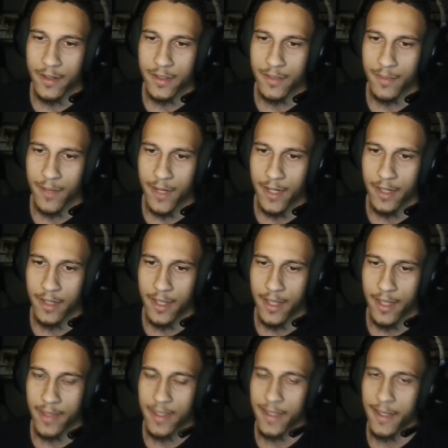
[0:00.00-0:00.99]

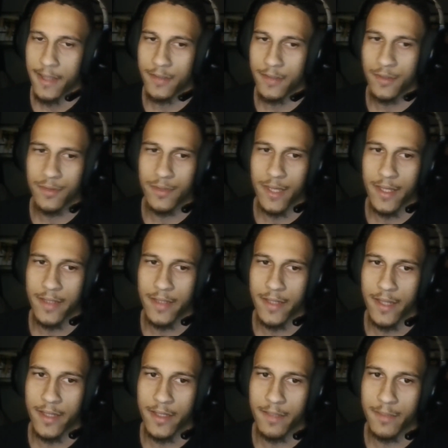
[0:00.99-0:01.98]
Spring. I think I'll do
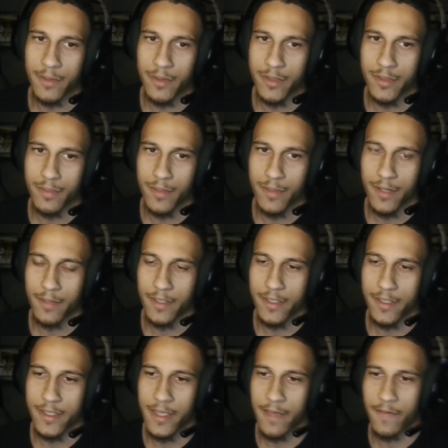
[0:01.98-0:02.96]
end, end up doing spring
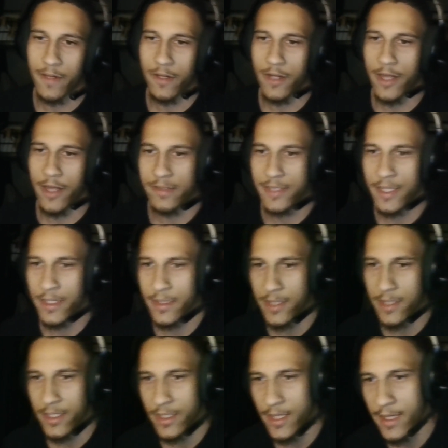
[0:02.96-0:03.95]
because I haven't announced
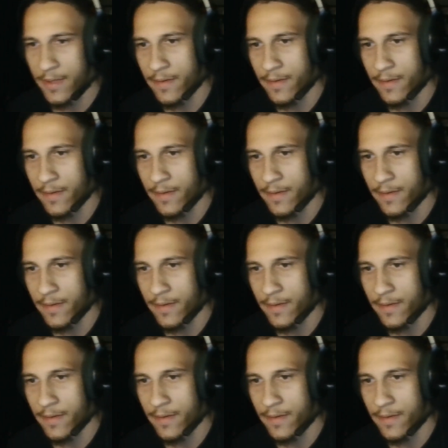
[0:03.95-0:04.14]
anything